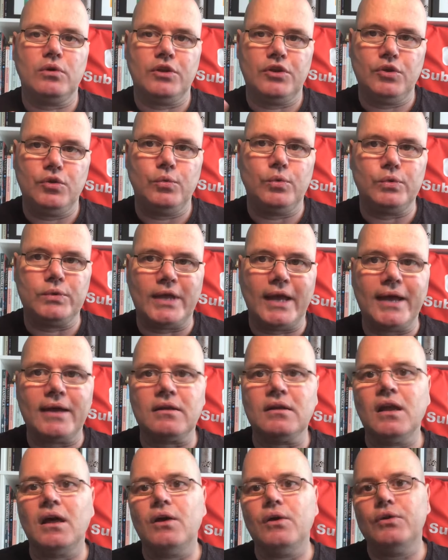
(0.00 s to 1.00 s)
you will
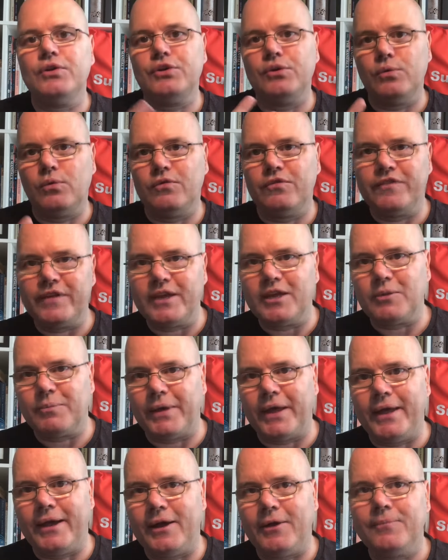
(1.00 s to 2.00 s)
download, you will think
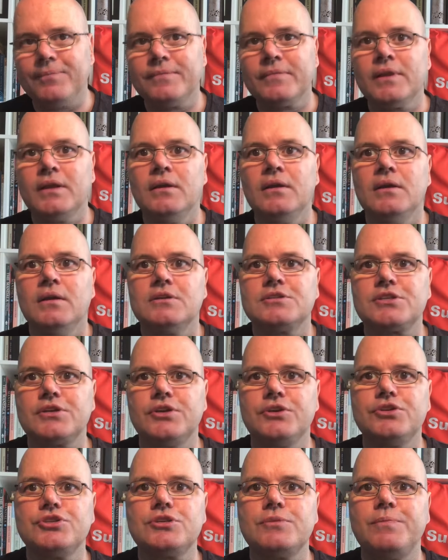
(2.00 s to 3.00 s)
about, so
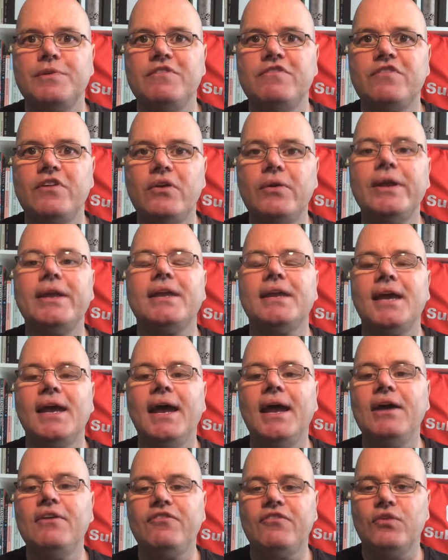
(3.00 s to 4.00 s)
you should be very
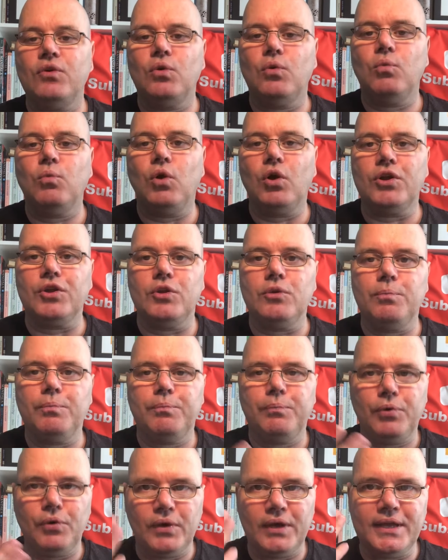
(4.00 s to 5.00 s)
careful what you
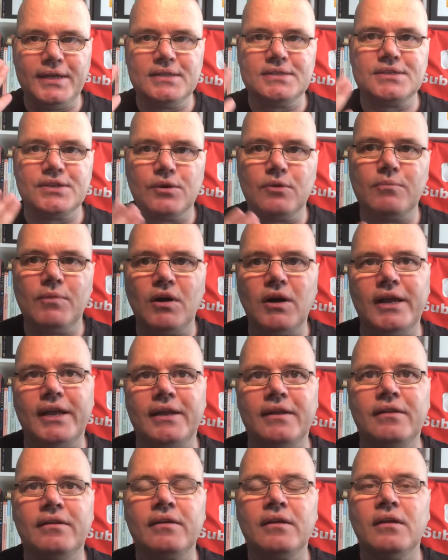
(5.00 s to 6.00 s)
put into your
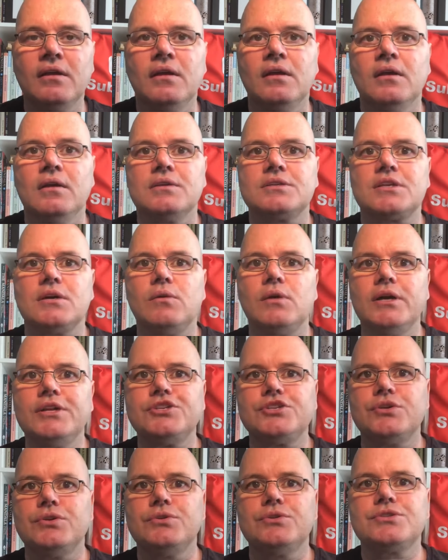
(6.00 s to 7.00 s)
mind. So I
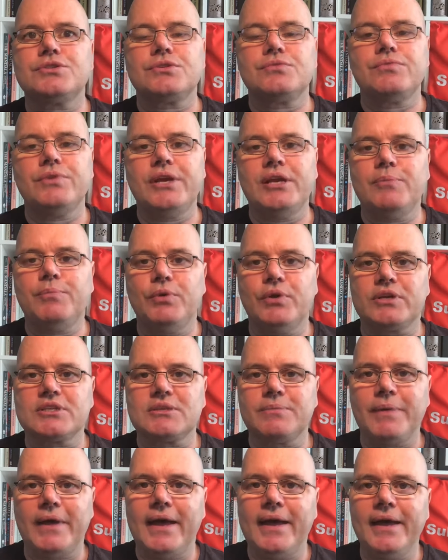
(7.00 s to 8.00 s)
choose to read
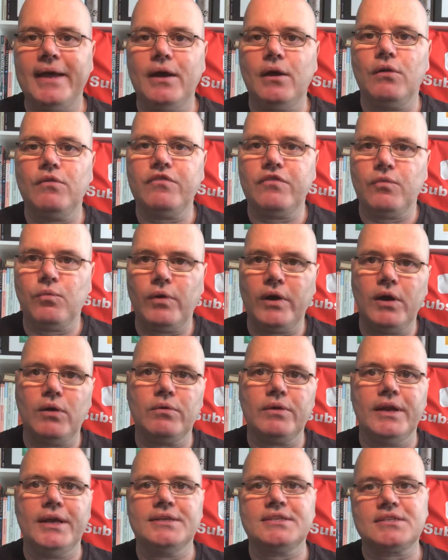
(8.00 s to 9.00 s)
books about health,
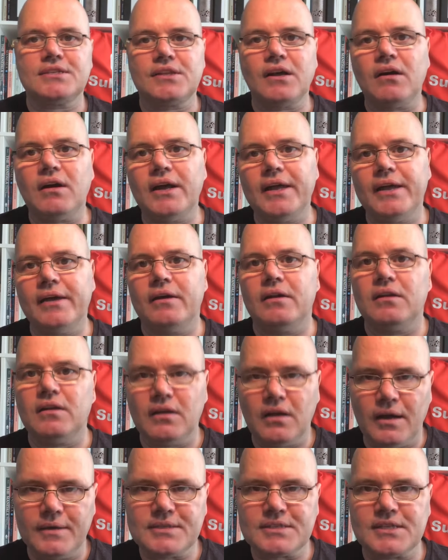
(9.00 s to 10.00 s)
wellness, diet,
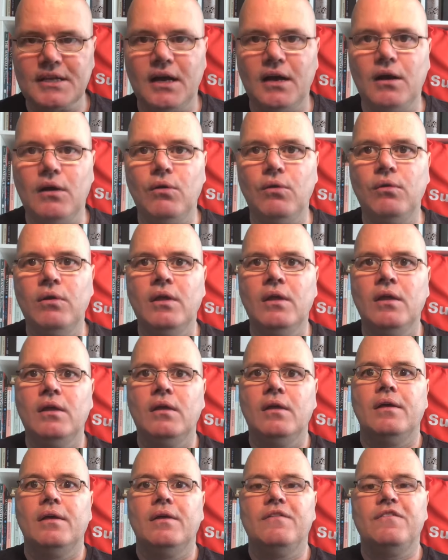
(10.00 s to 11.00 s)
lifestyle,
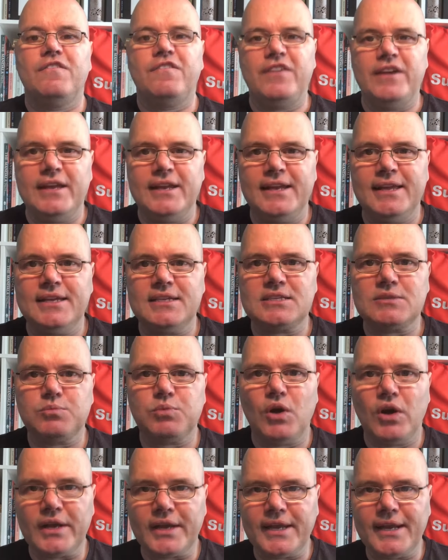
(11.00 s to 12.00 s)
fitness,
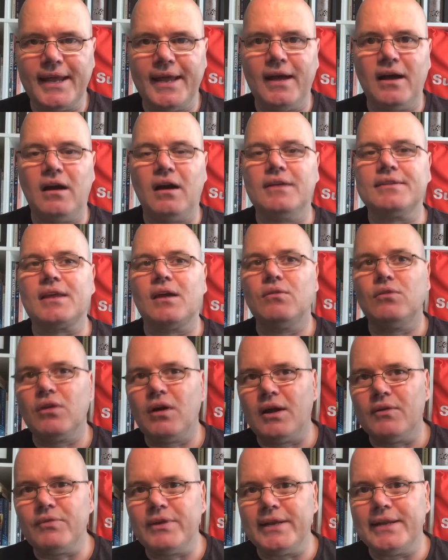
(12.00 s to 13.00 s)
working out. I don't
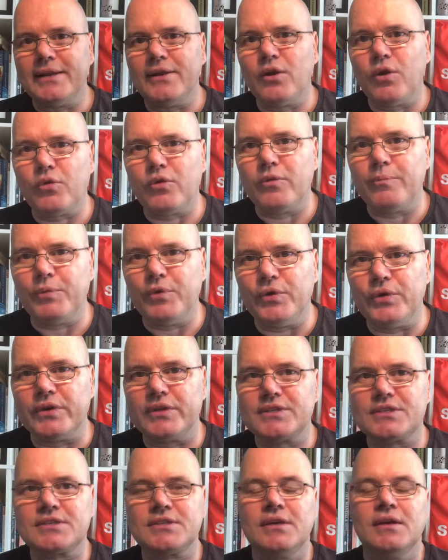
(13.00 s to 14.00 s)
like reading horror
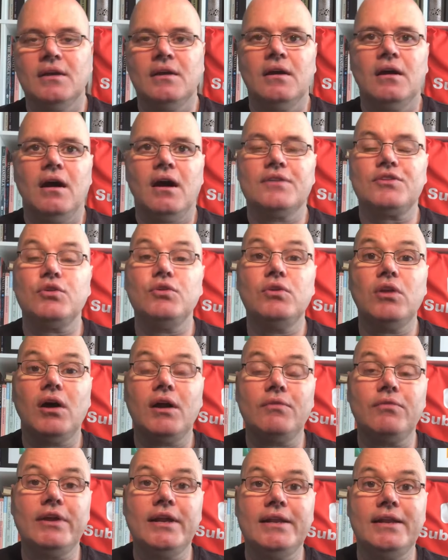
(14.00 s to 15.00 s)
books. I do
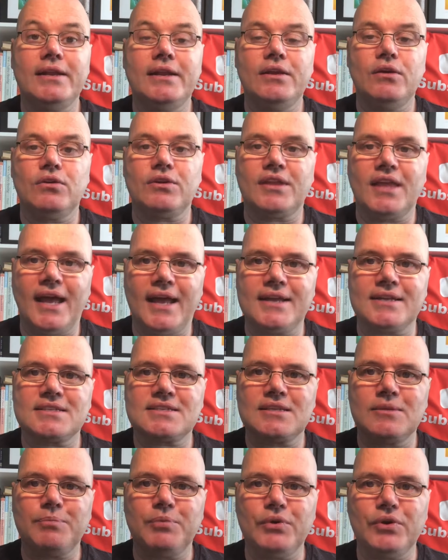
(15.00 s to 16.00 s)
like reading the odd
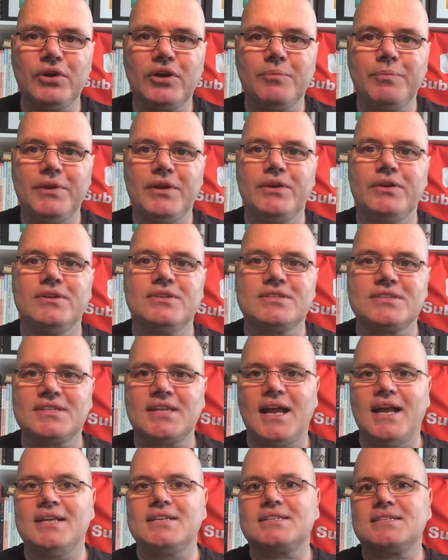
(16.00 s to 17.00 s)
gangster book because
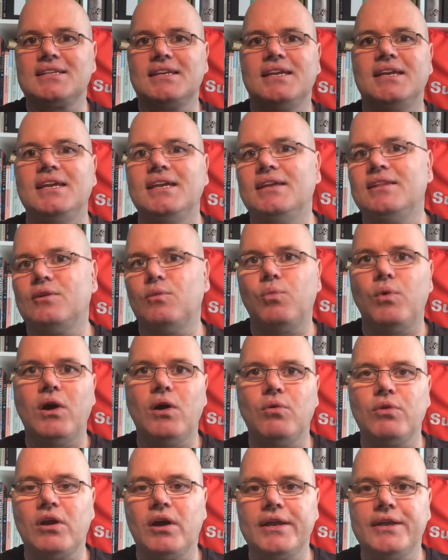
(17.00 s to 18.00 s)
that's the
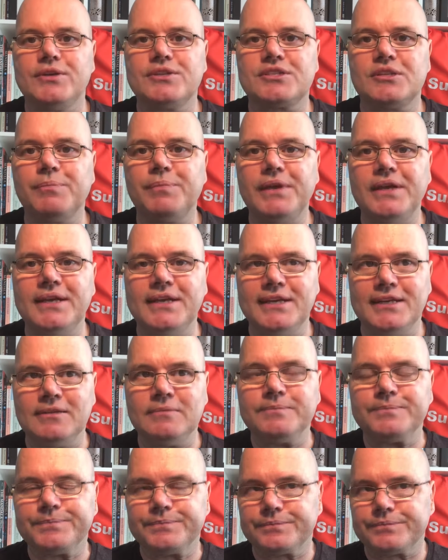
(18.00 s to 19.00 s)
world I used to be
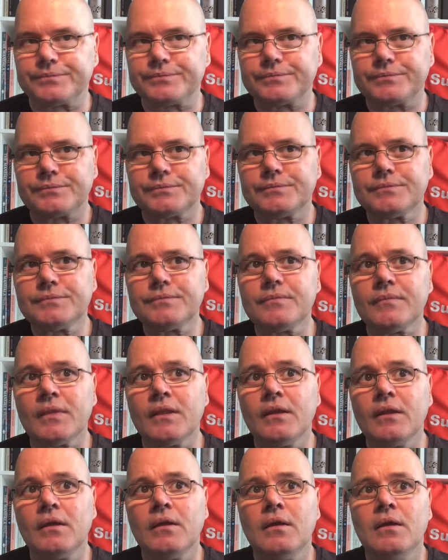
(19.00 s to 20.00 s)
in.
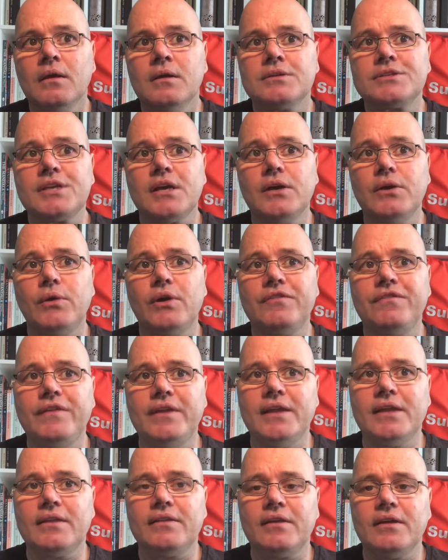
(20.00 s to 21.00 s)
So I
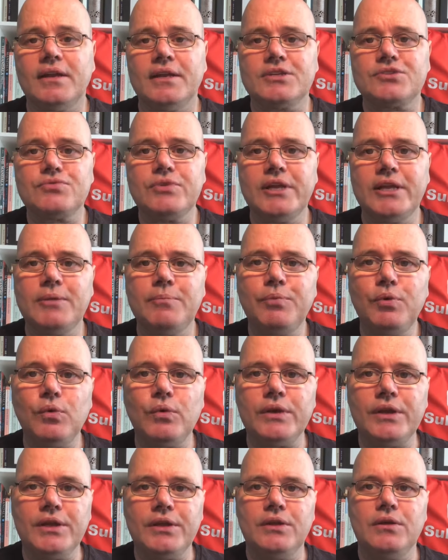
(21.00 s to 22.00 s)
think that it's really
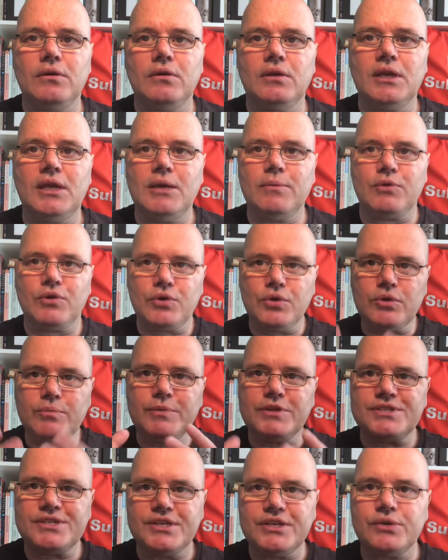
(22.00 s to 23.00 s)
important that you keep good
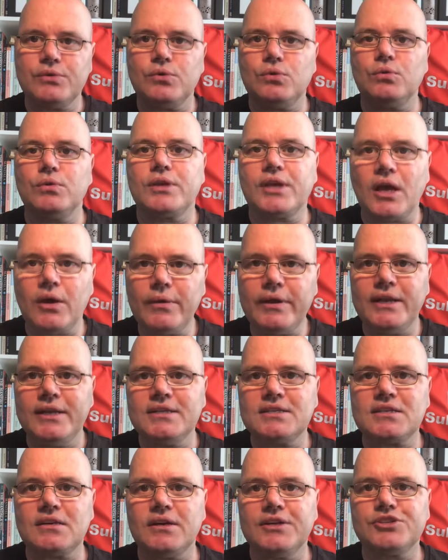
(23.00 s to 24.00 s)
material going
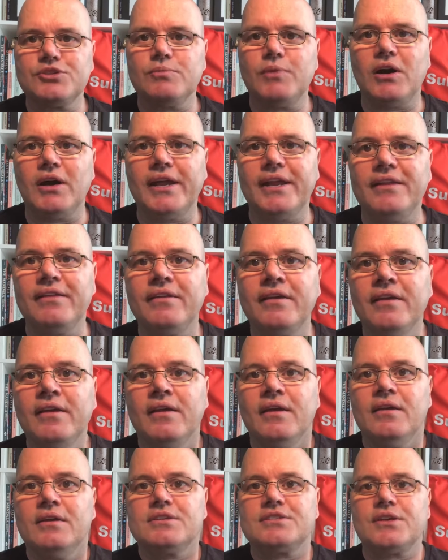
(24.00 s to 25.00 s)
inside your mind
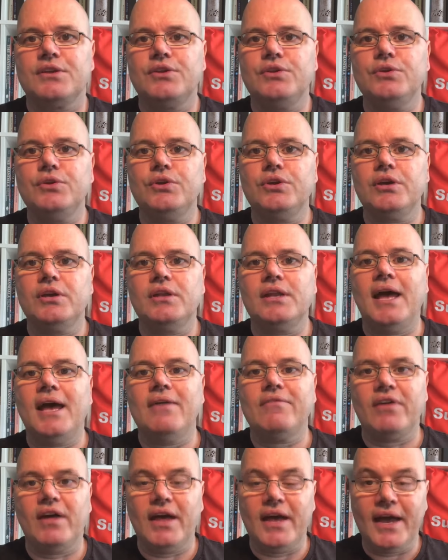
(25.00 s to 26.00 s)
so you can
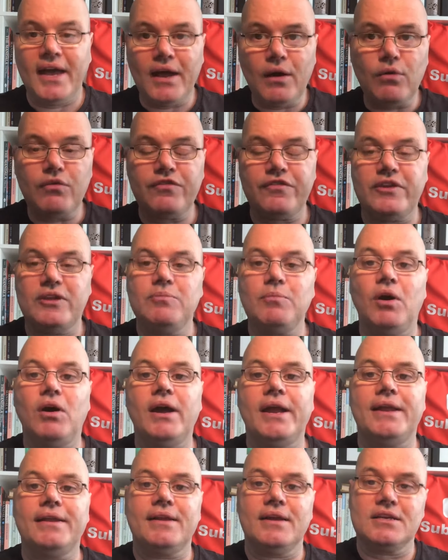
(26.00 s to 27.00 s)
have a healthy
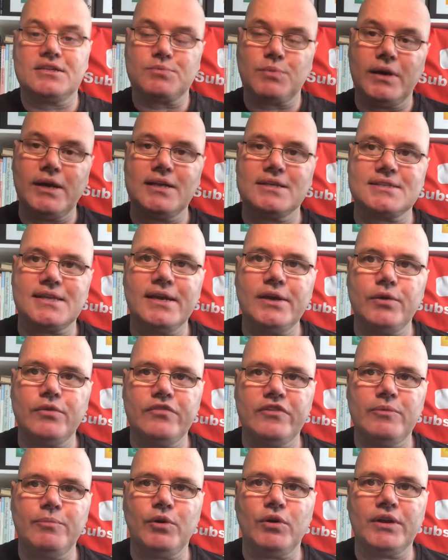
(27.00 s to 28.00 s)
mind as well as a
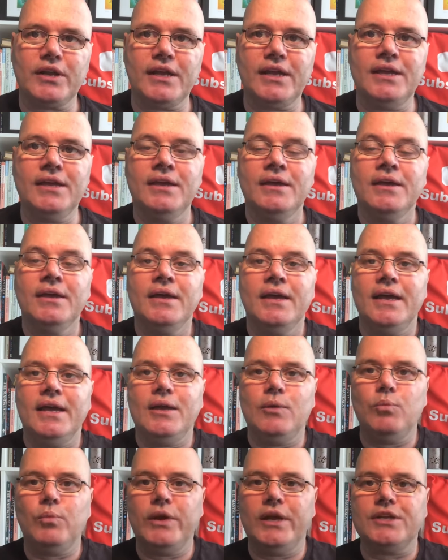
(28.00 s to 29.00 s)
healthy body
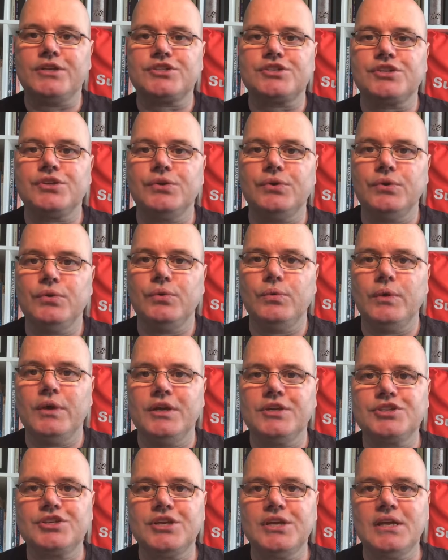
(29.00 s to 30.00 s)
in which to
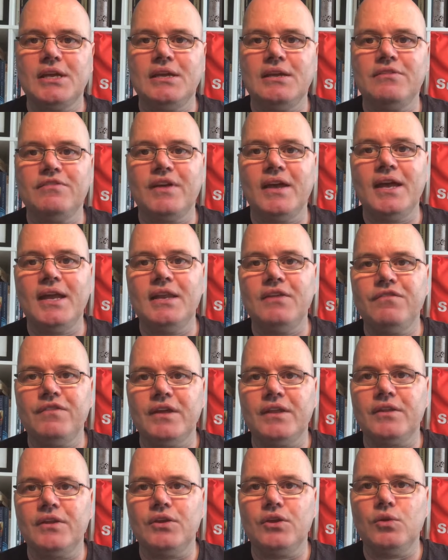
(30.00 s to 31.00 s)
achieve
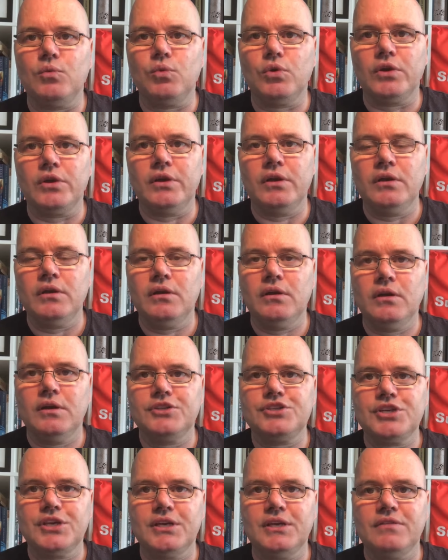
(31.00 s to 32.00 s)
anything that you want to
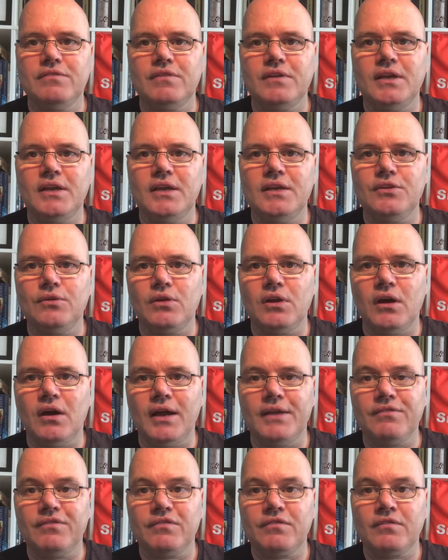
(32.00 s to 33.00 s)
achieve in your
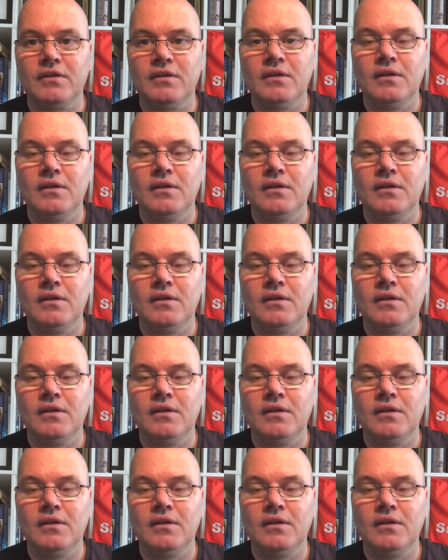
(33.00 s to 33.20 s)
life.